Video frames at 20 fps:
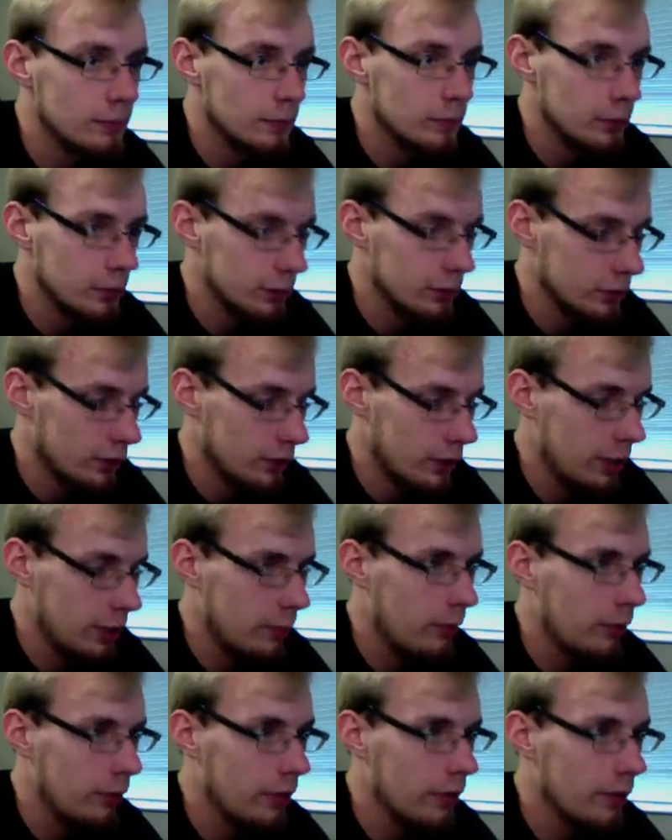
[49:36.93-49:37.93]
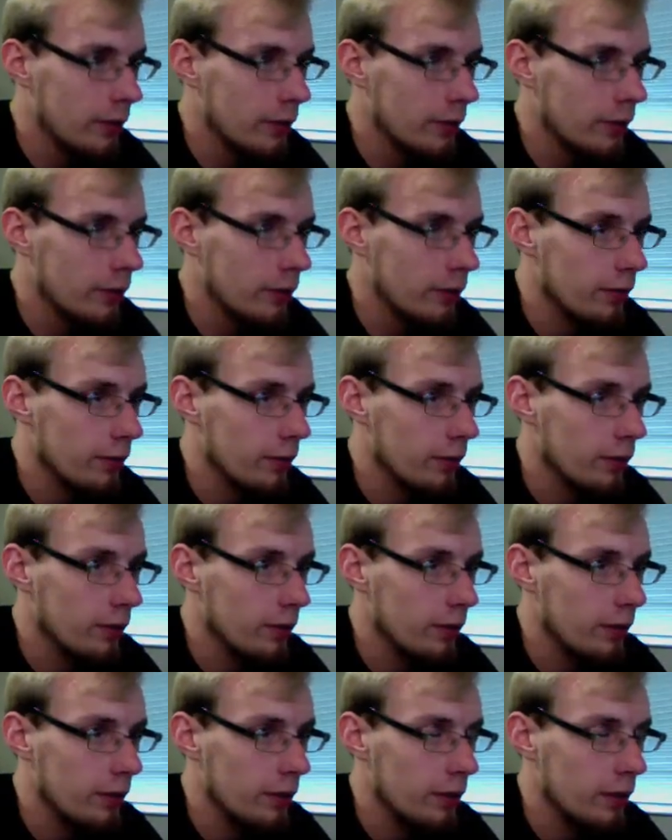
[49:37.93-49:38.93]
I'll grab all these
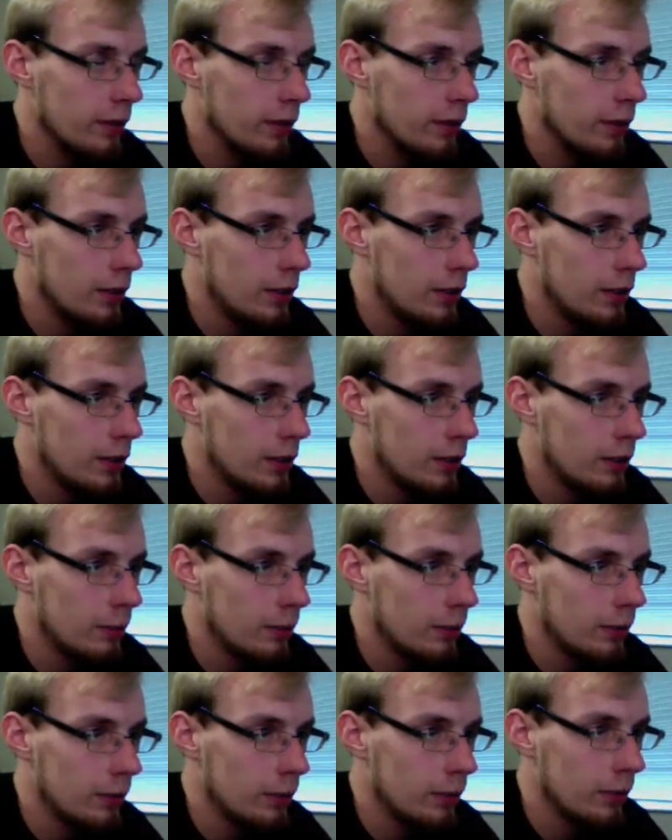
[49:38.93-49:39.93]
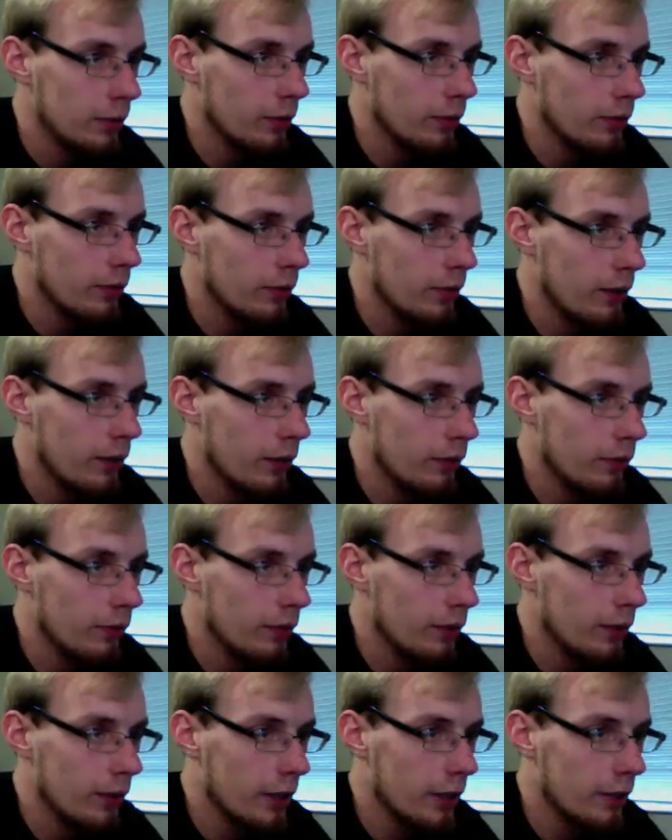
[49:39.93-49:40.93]
and go into soft
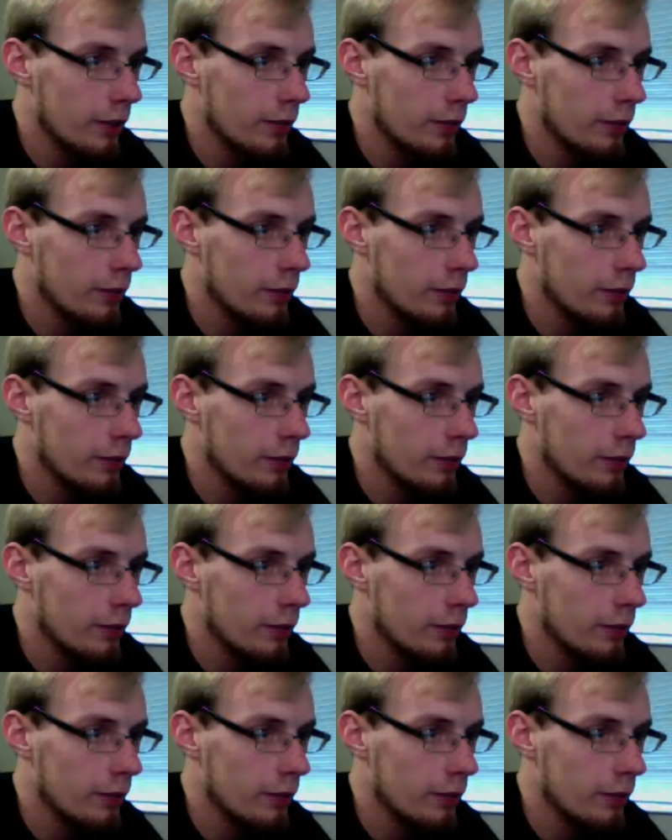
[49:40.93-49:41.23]
select.